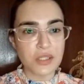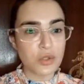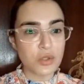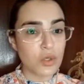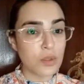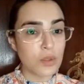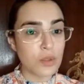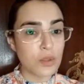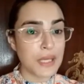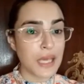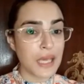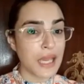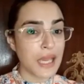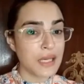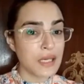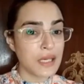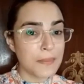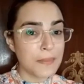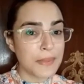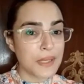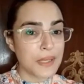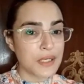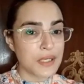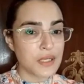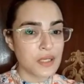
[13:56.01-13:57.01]
It could be
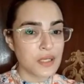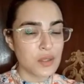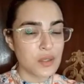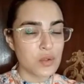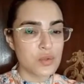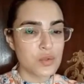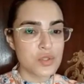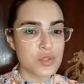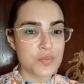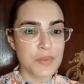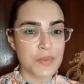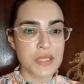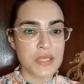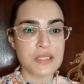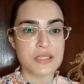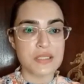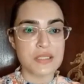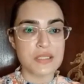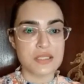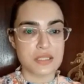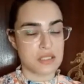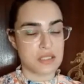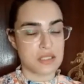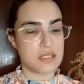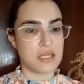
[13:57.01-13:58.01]
anybody who's been
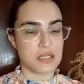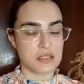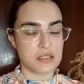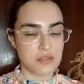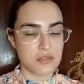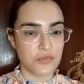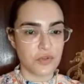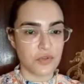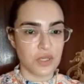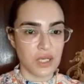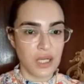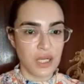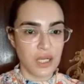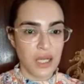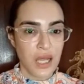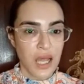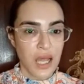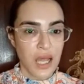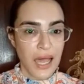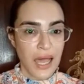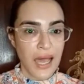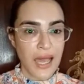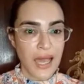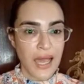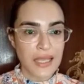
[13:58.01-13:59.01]
successful
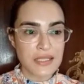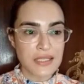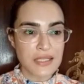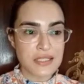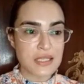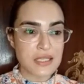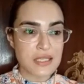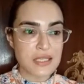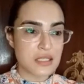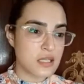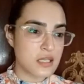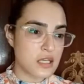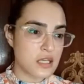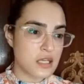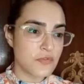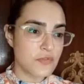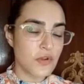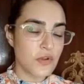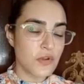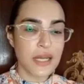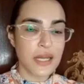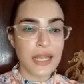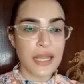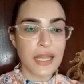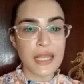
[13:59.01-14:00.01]
and
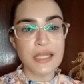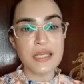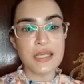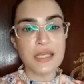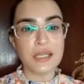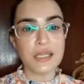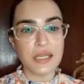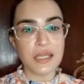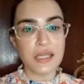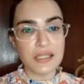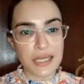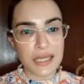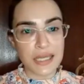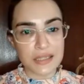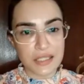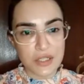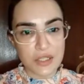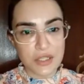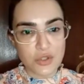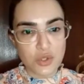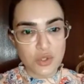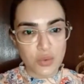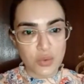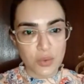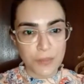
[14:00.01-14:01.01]
successful at anything that they
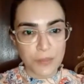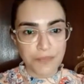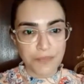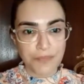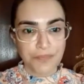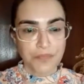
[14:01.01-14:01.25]
do.